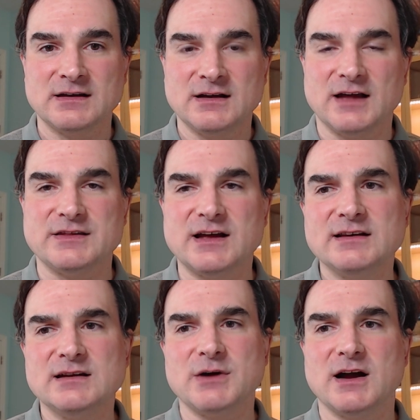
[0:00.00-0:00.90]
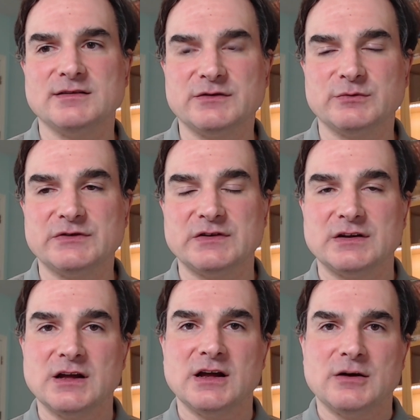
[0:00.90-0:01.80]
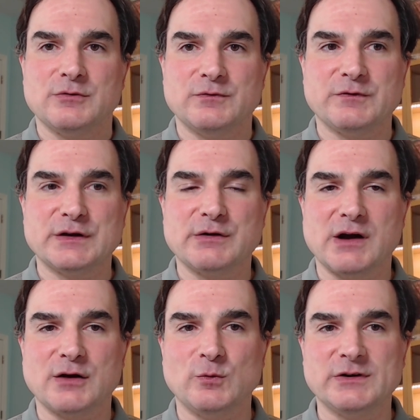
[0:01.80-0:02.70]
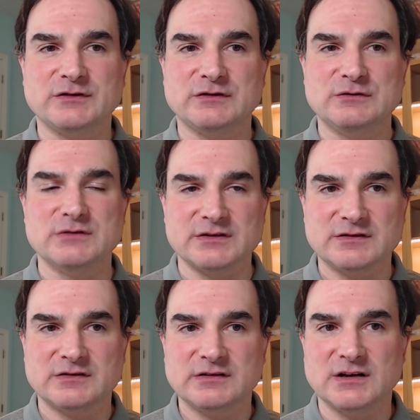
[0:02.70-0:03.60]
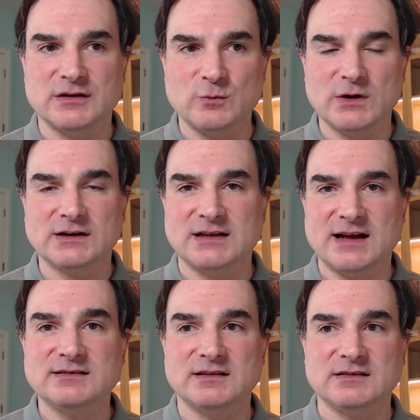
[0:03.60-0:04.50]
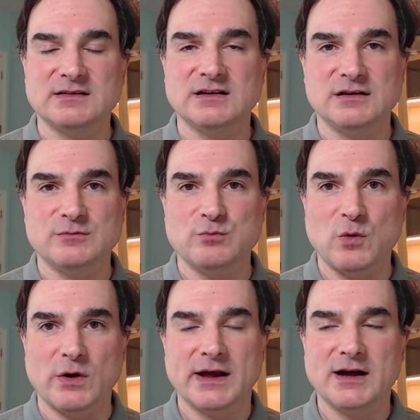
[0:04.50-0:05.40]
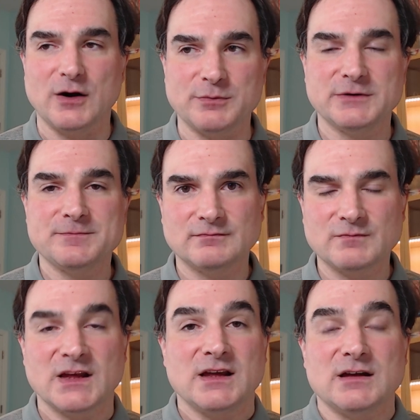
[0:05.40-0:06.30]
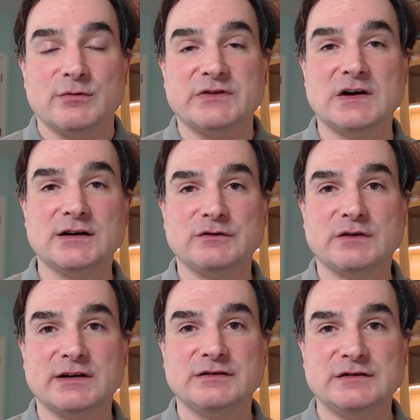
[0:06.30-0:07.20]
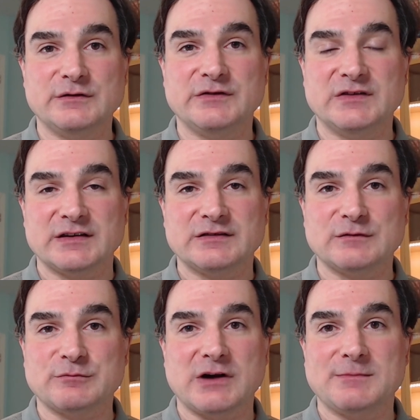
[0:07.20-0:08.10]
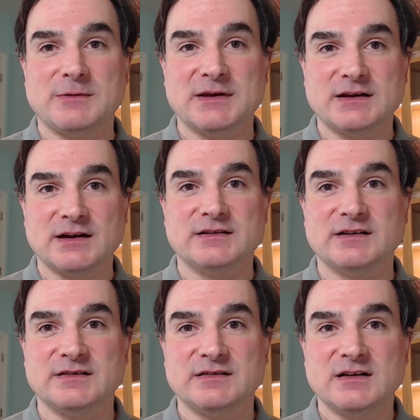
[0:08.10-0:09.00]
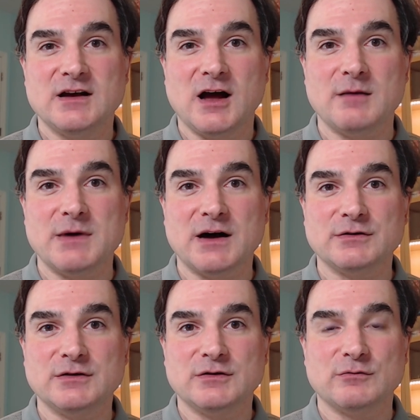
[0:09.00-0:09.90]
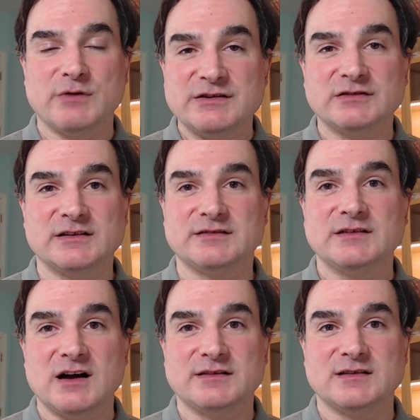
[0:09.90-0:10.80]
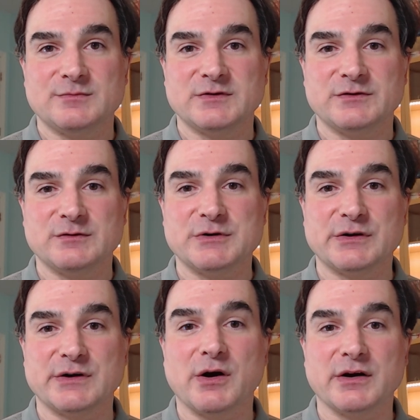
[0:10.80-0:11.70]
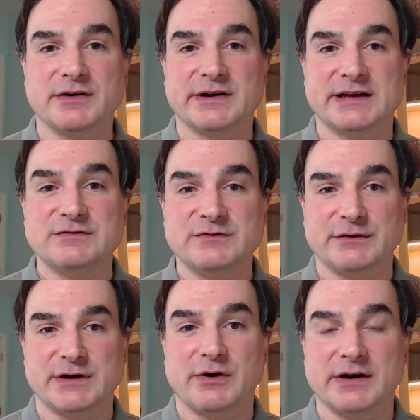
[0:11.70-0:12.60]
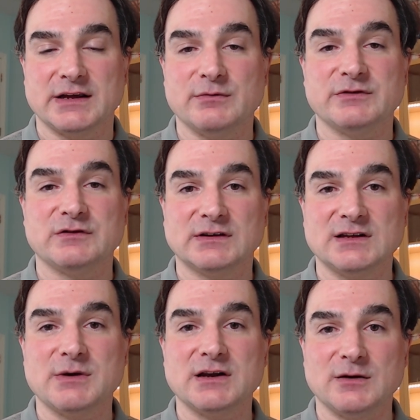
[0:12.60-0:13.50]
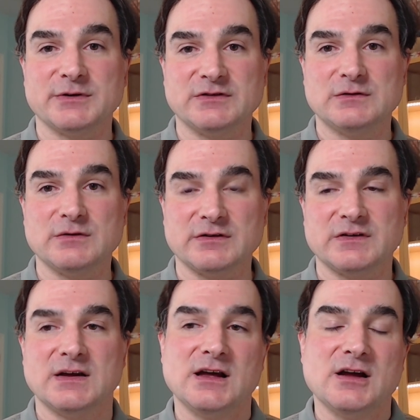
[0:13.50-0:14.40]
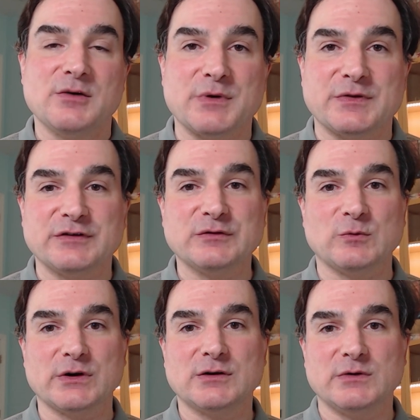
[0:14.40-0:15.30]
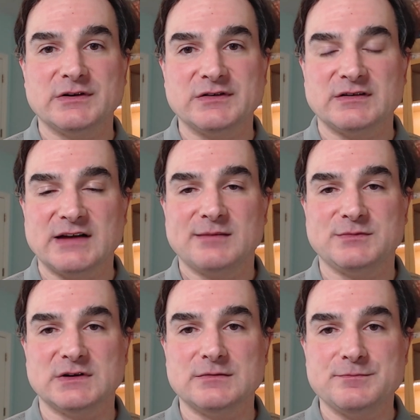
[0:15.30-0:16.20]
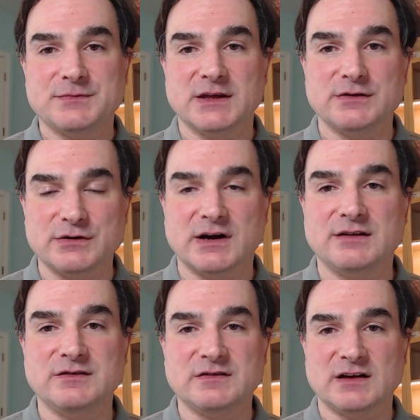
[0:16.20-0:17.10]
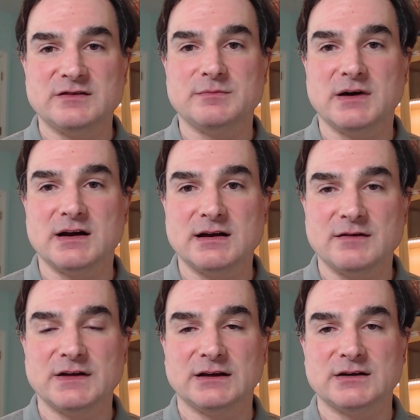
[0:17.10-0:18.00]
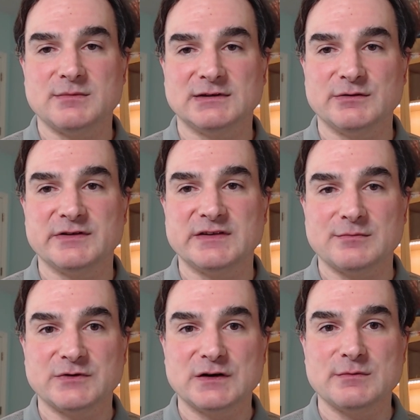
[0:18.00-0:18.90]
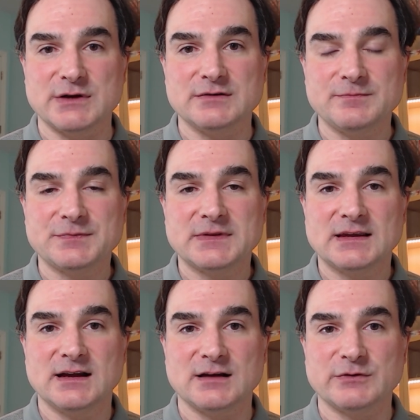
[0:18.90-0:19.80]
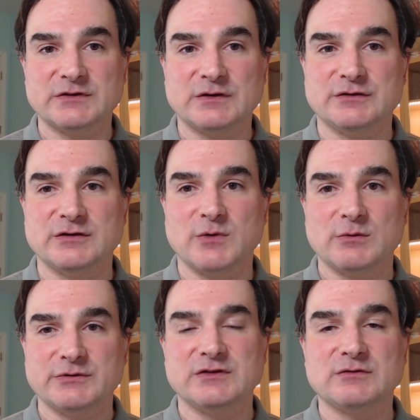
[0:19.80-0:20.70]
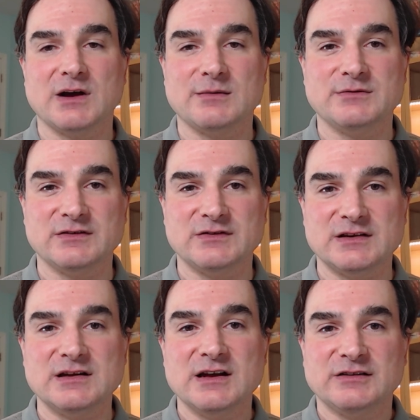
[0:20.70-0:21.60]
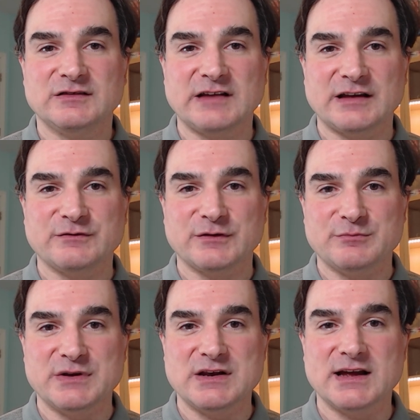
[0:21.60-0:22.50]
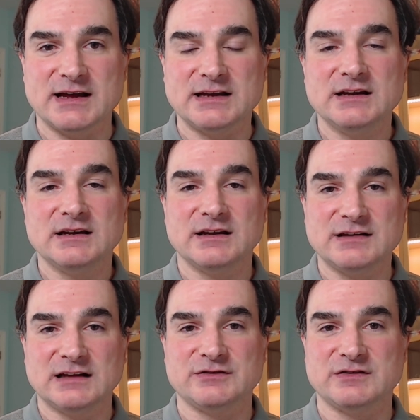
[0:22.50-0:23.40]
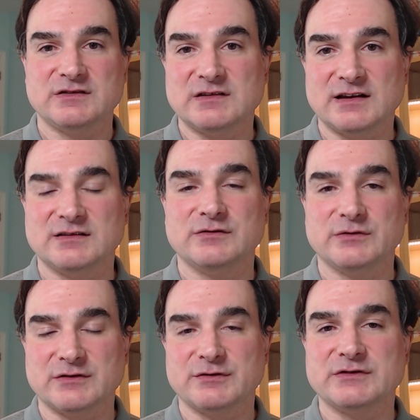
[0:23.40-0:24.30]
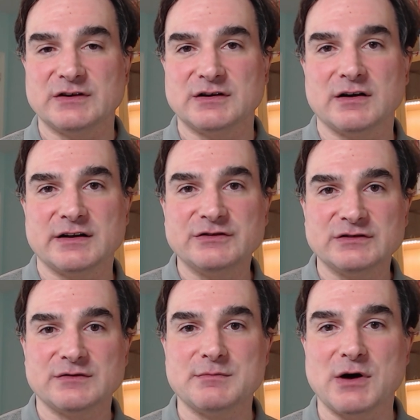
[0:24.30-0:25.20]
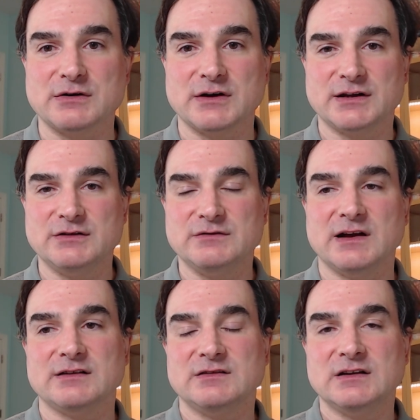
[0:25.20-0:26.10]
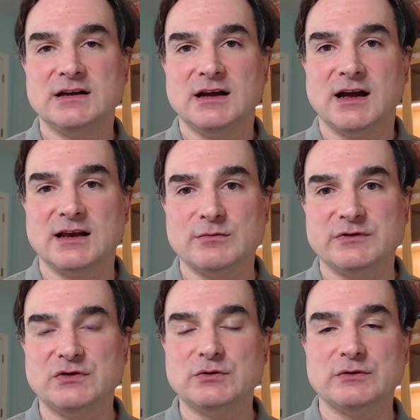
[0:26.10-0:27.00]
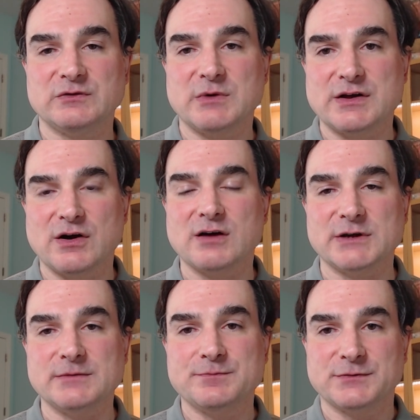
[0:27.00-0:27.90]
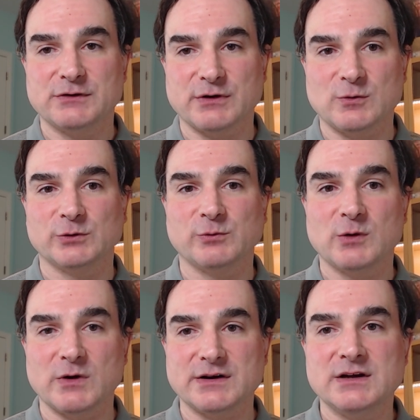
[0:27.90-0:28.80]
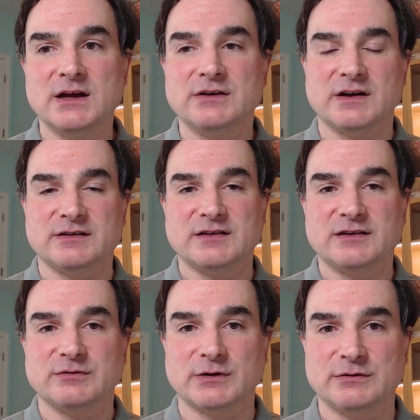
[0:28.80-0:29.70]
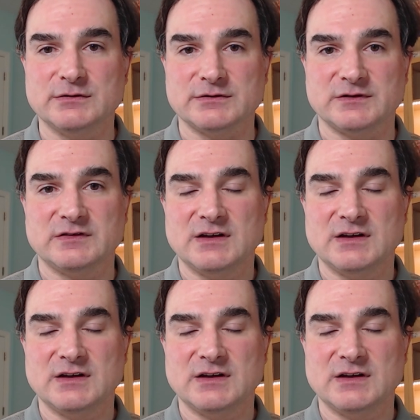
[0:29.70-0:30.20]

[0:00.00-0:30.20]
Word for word: And the idea behind this was to figure out which students in what classes needed more help. He was not trying to use this to prop up any ideas about racialist concepts of superiority or inferiority. It was strictly about helping students. But this work was adapted in the United States by a fellow named Lewis M. Terman, and was turned into what was described as the Stanford Binet intelligence test. This was the first incarnation of the modern IQ test, and it was used by the Army during World War I to assess recruits.